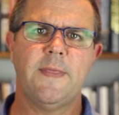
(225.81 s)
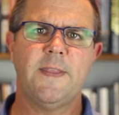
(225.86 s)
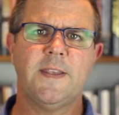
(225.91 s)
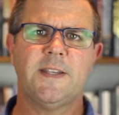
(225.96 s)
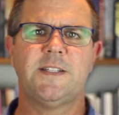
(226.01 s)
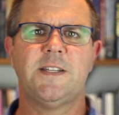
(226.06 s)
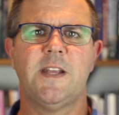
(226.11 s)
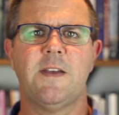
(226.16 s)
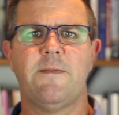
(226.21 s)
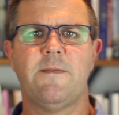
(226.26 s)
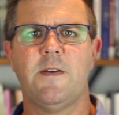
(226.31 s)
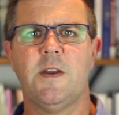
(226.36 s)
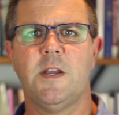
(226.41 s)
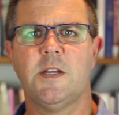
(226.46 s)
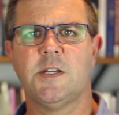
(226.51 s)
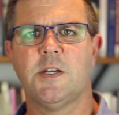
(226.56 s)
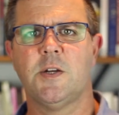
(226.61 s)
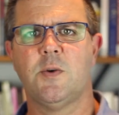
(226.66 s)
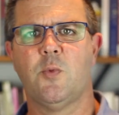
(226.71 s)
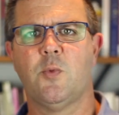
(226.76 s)
this
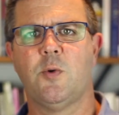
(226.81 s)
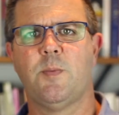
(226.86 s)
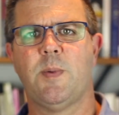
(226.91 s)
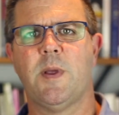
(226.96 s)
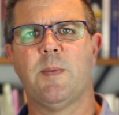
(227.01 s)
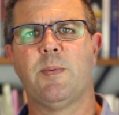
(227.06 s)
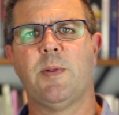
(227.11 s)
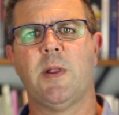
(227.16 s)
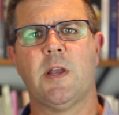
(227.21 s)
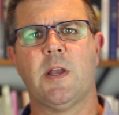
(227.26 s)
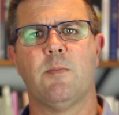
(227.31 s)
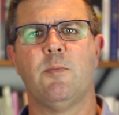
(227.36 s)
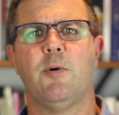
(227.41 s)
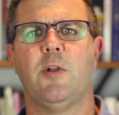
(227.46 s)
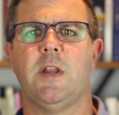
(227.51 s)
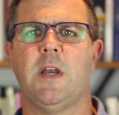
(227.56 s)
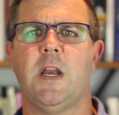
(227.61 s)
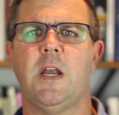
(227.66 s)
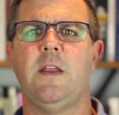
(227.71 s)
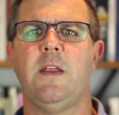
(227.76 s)
definition would be applicable
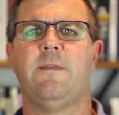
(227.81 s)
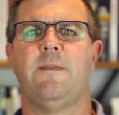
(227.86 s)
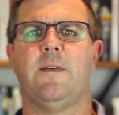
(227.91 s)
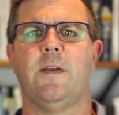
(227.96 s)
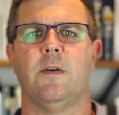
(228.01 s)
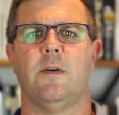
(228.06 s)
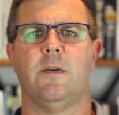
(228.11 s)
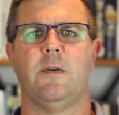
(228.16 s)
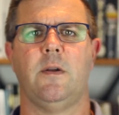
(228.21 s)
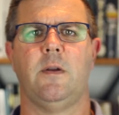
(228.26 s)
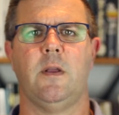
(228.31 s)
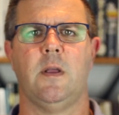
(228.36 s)
in any field.